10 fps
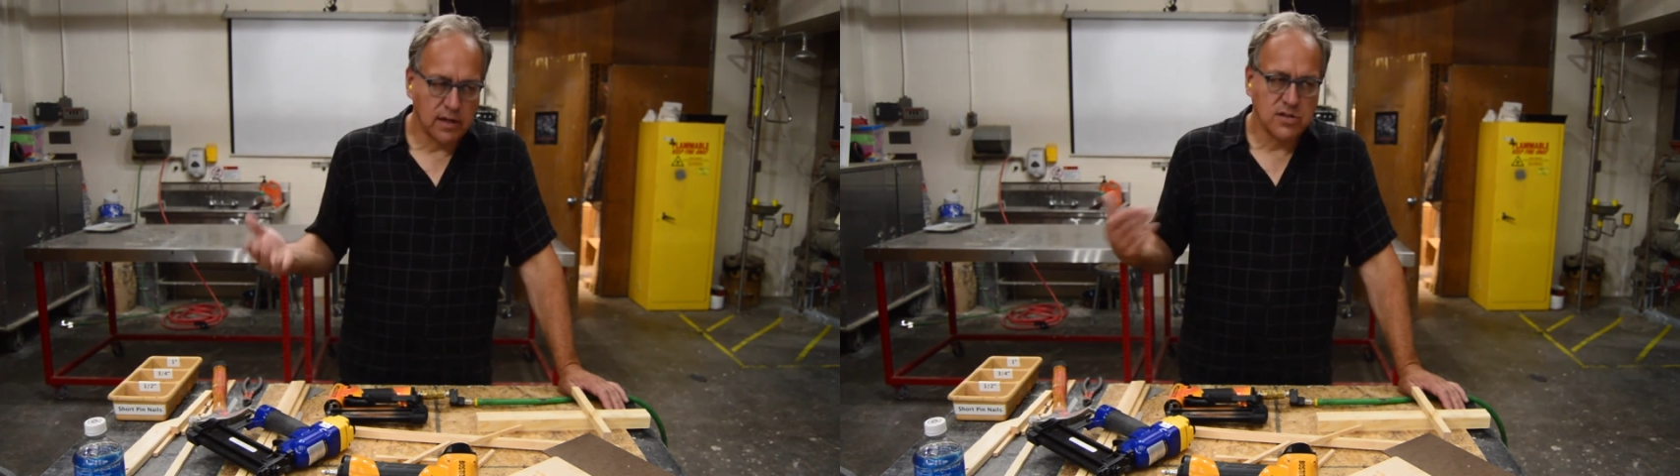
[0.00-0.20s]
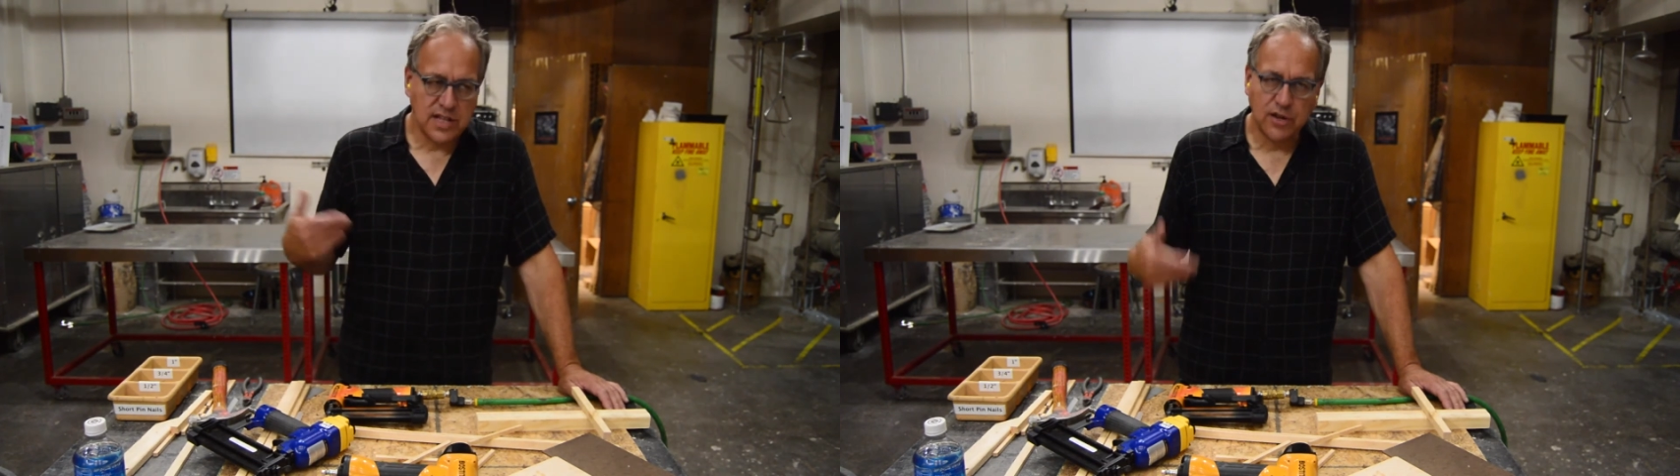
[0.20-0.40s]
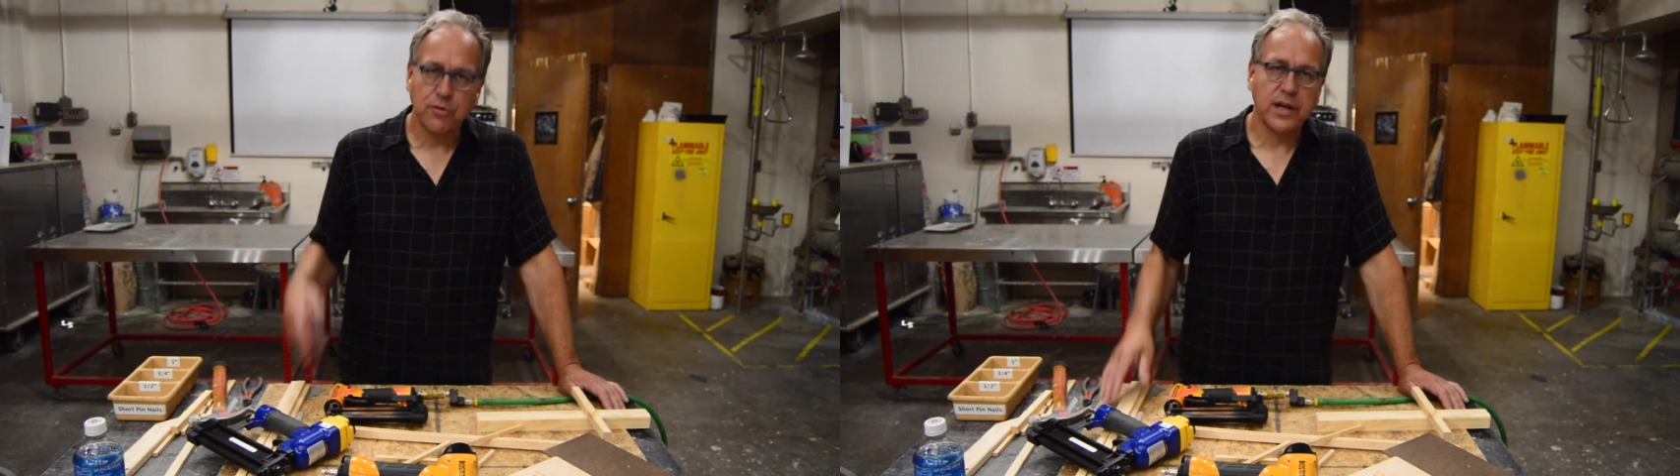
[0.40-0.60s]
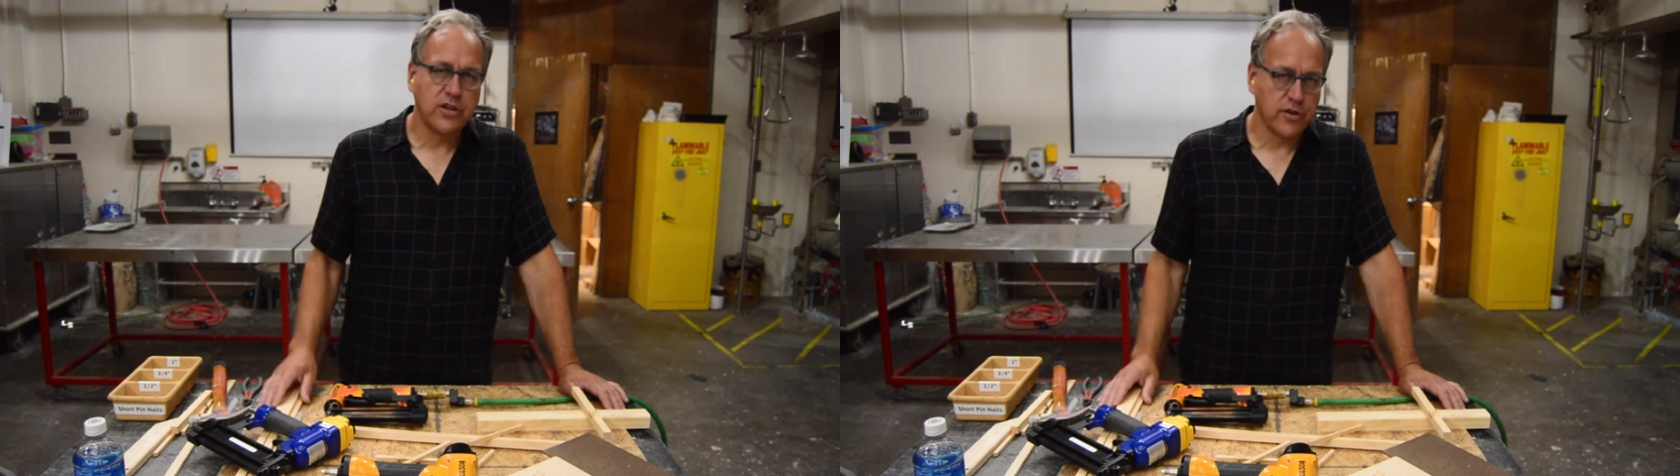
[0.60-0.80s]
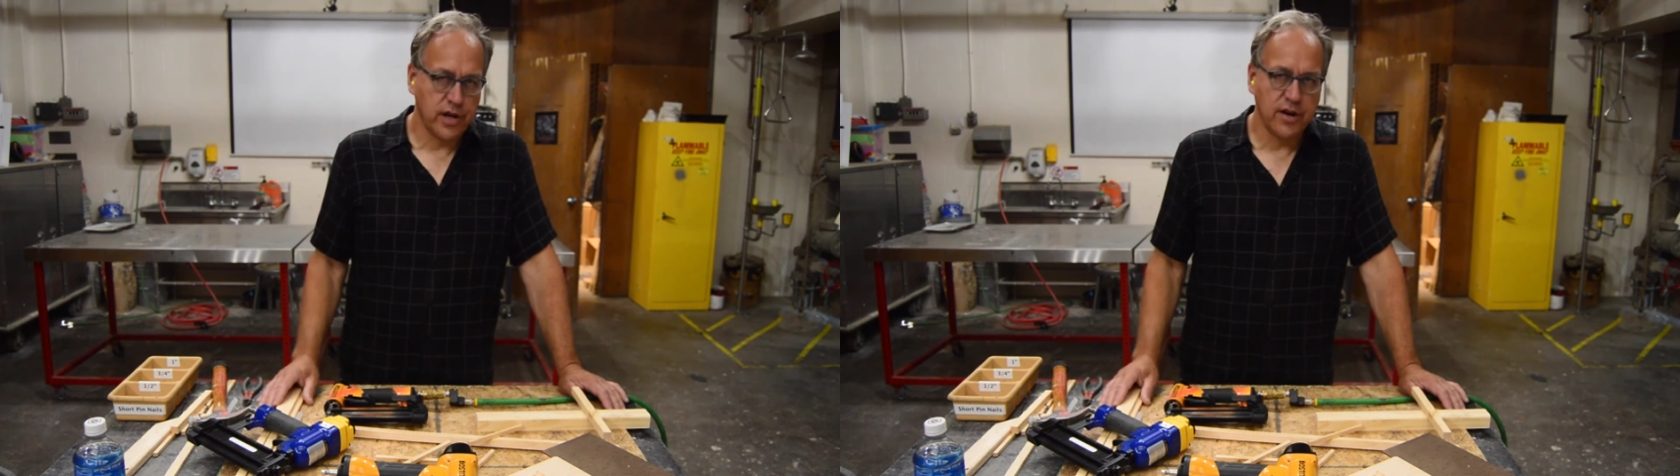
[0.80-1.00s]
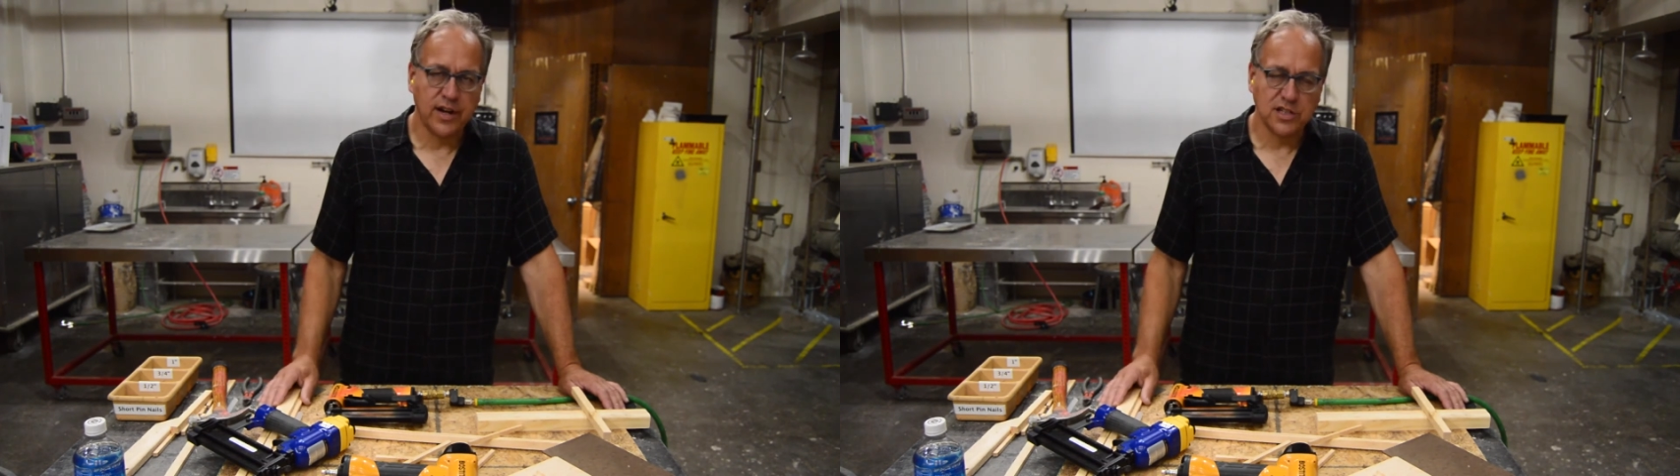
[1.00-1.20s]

degrade your hearing,